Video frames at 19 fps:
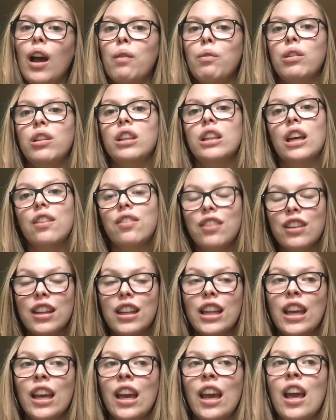I will
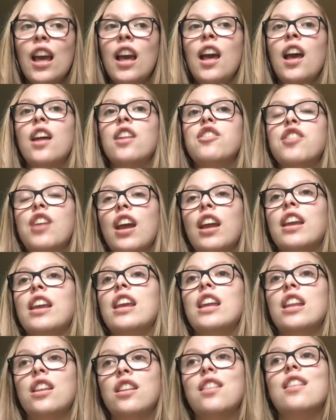definitely check
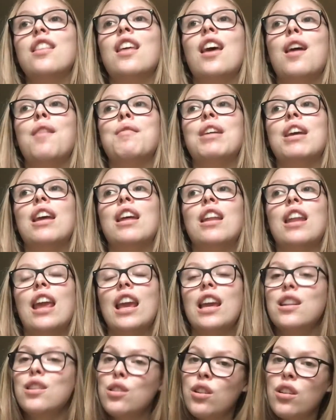into them and
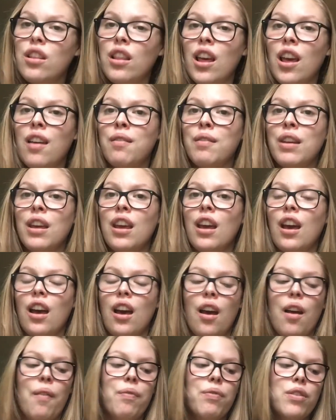answer them
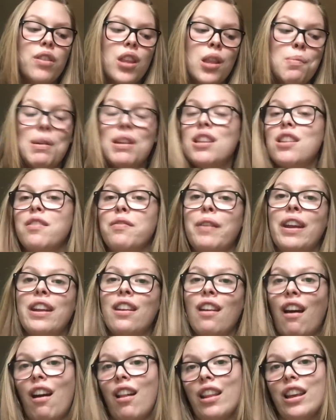to the best of my
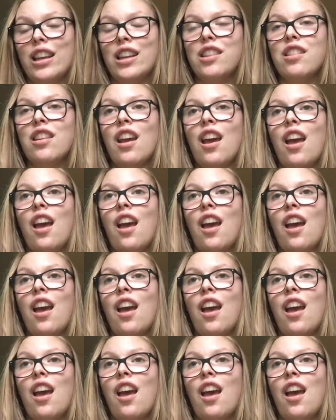knowledge.